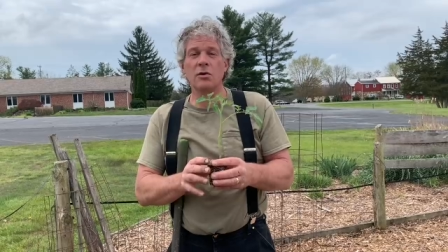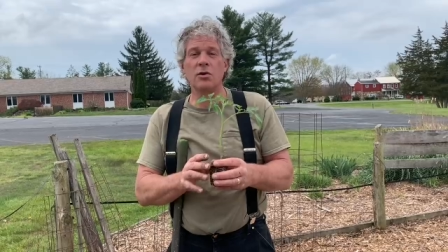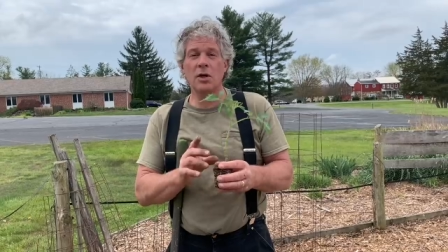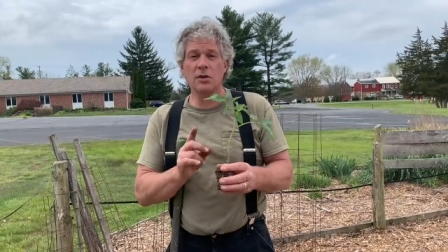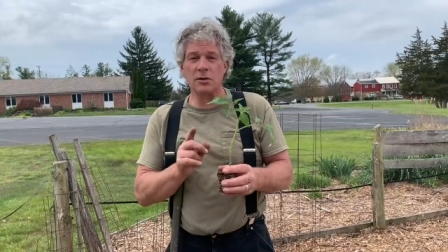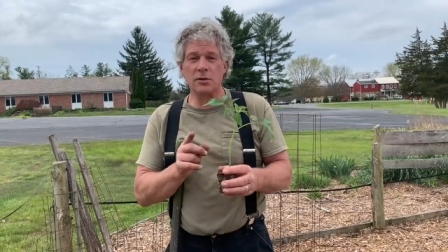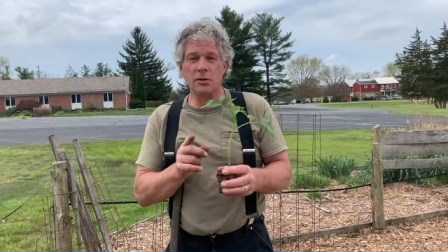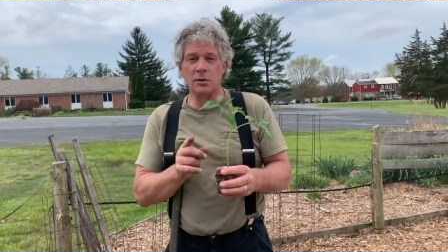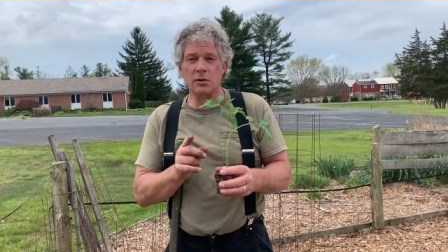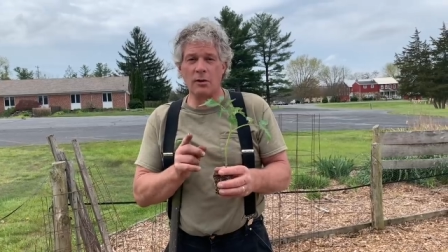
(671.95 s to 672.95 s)
Jesus
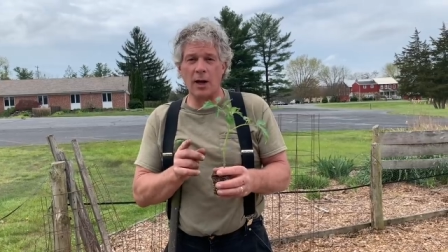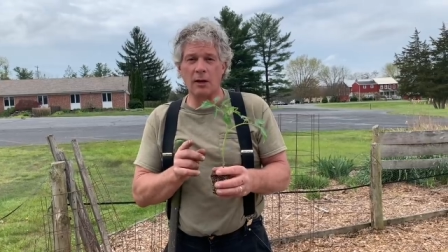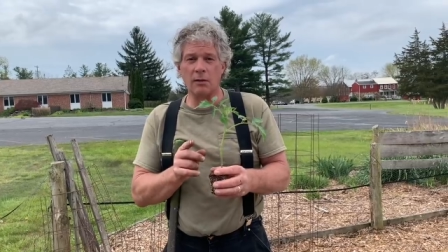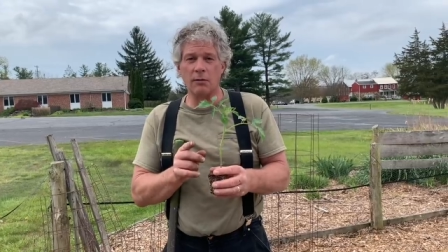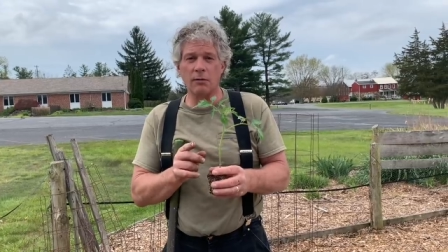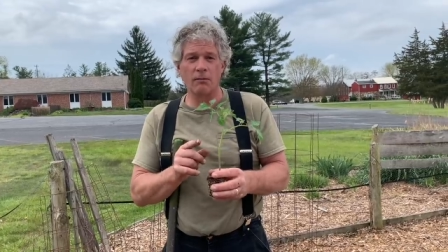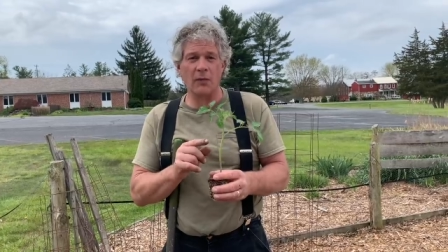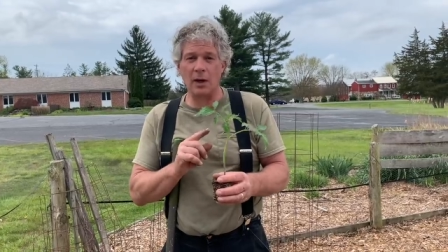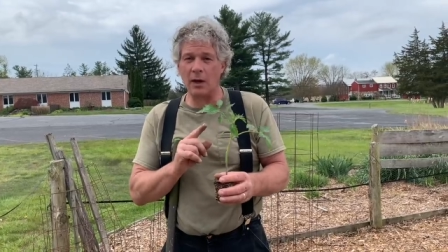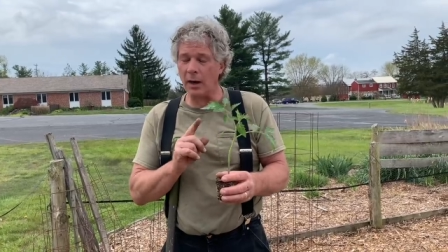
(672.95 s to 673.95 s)
is attractive
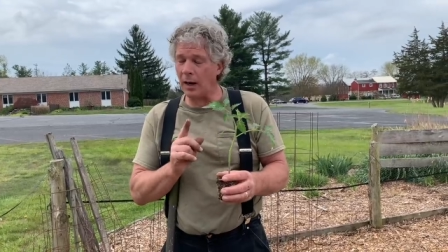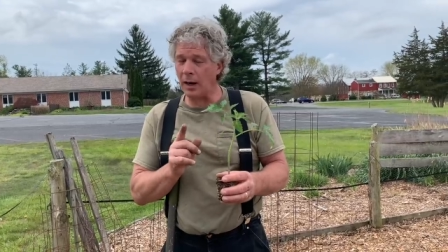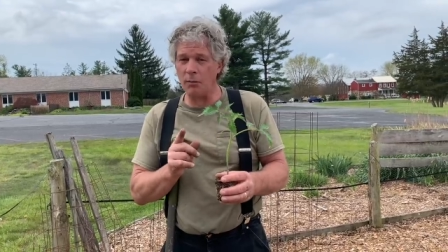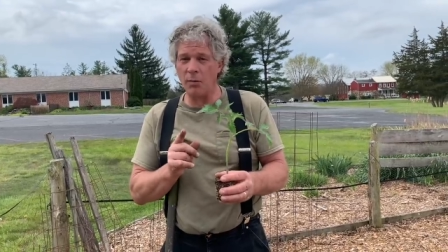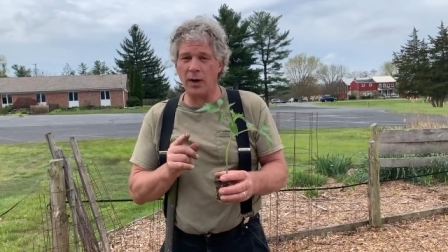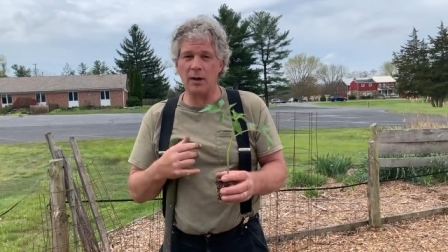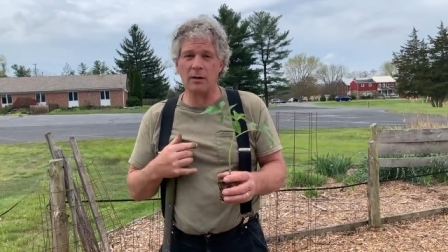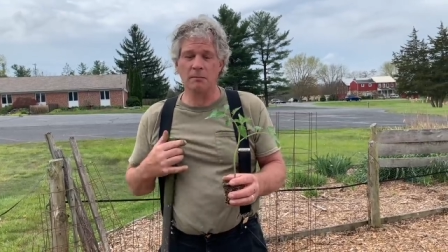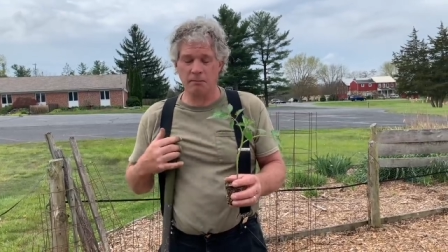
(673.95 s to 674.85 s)
in anybody.